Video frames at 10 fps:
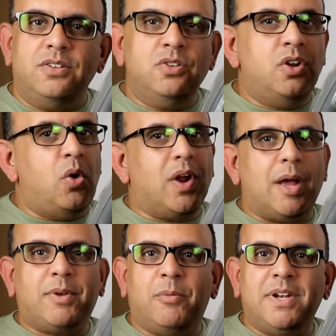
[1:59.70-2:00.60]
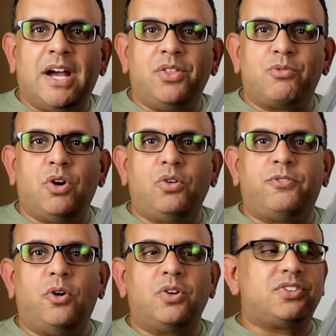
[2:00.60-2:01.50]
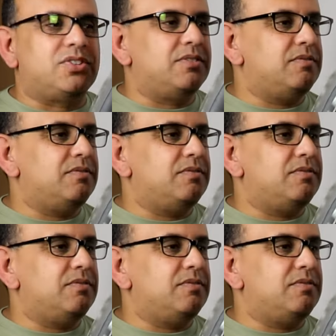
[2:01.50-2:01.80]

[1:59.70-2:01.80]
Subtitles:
You know when I'm coming down the road, folks.